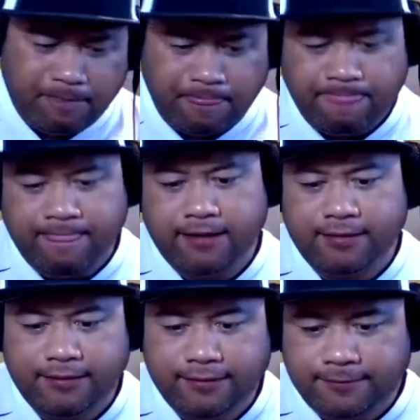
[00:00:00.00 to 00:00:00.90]

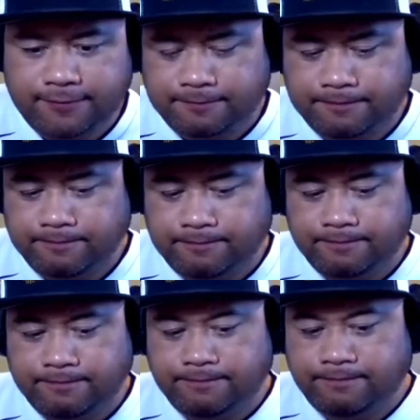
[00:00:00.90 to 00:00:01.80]
Shitty fado. Yeah, this
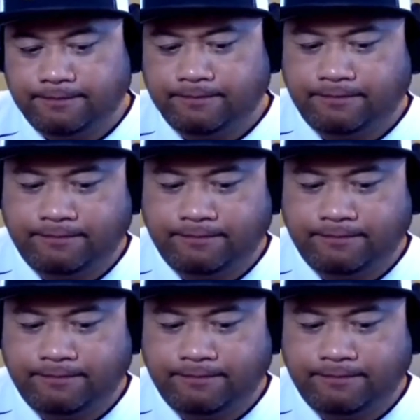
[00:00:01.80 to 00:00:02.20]
shitty. Can you